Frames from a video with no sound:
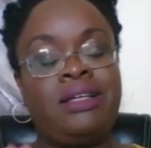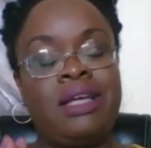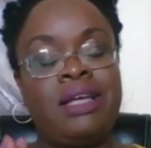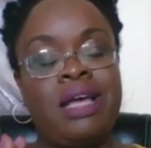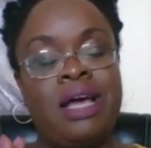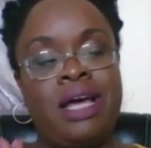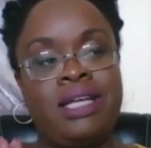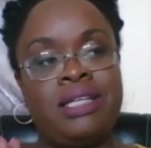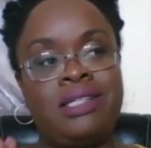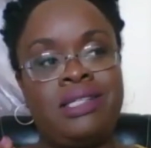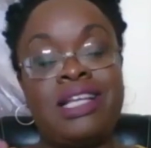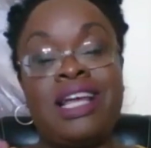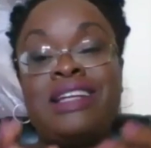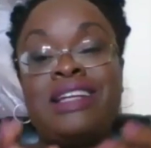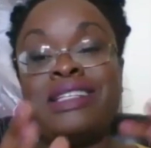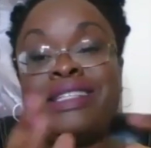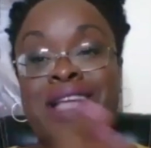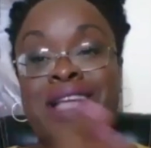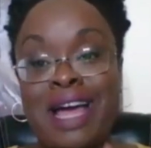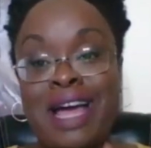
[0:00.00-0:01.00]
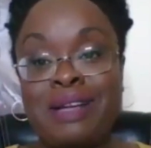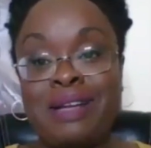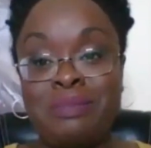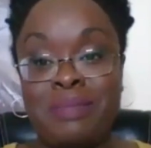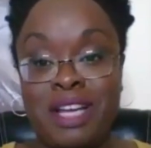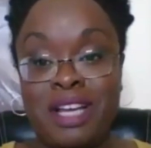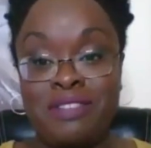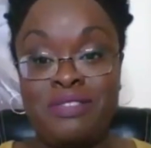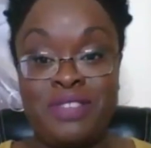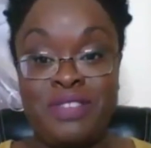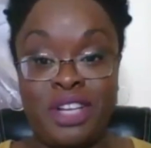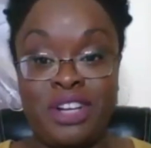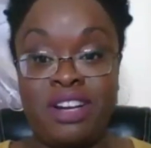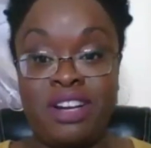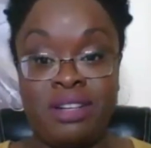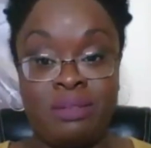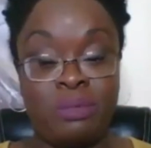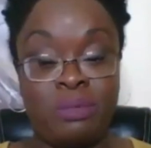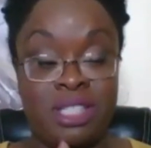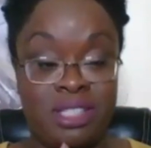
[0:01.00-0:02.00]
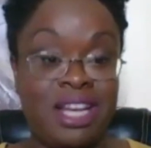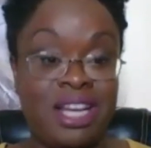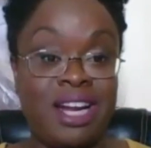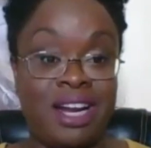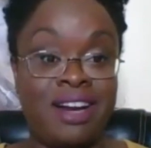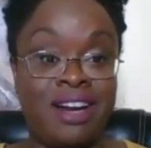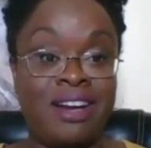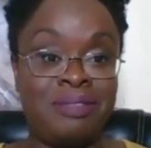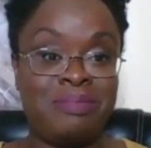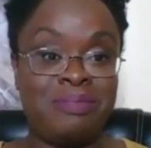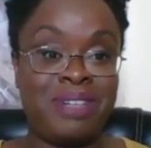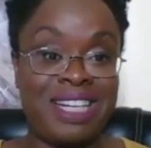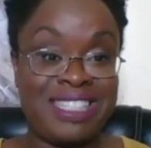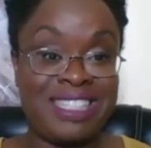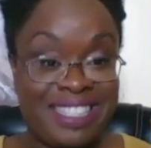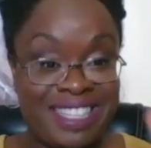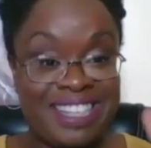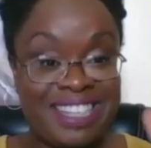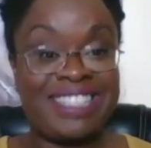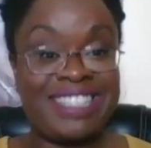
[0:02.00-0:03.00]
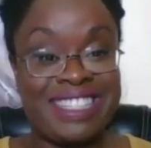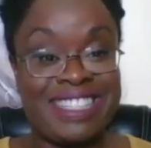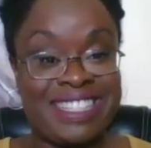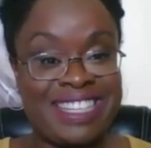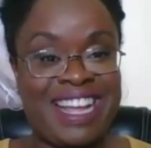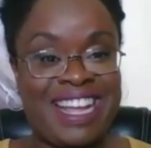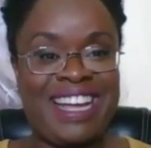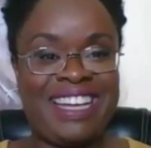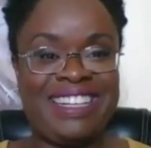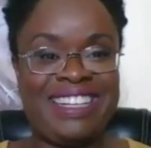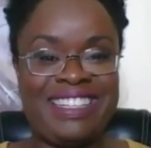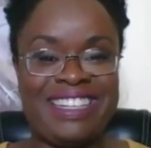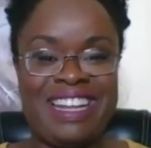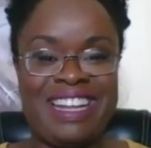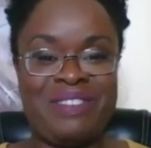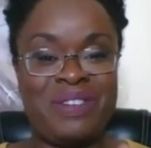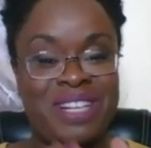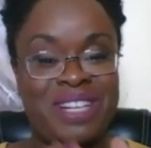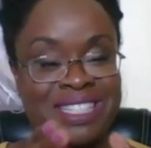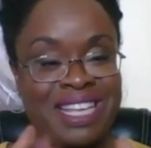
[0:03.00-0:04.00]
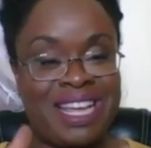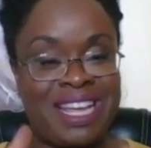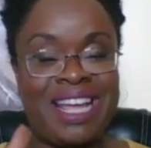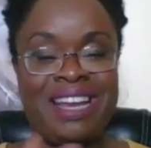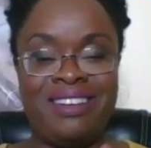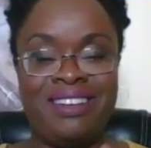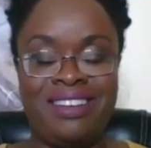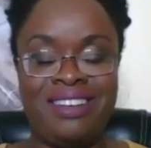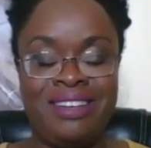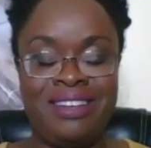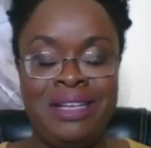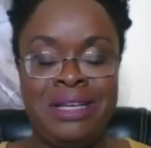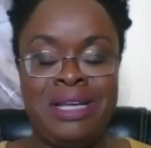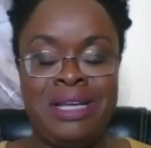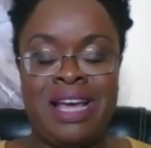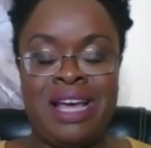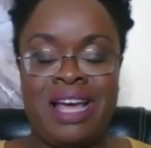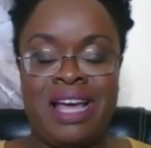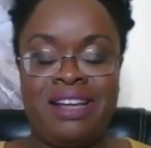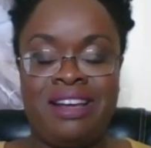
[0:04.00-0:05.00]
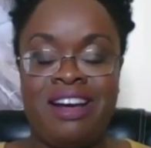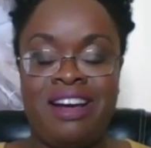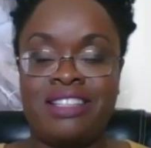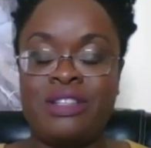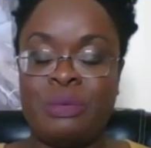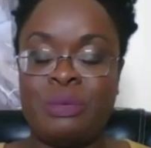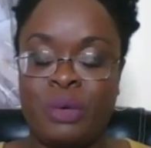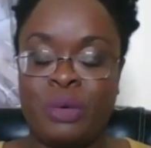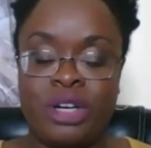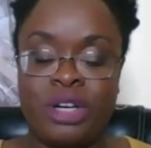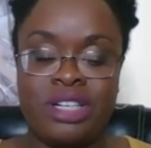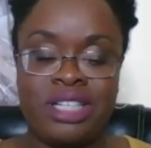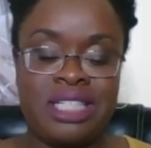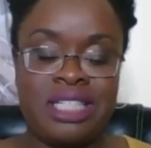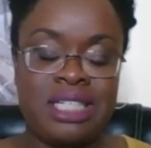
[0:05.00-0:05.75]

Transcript: I set aside my fear. It was there, but I set it aside and I went ahead and got to work.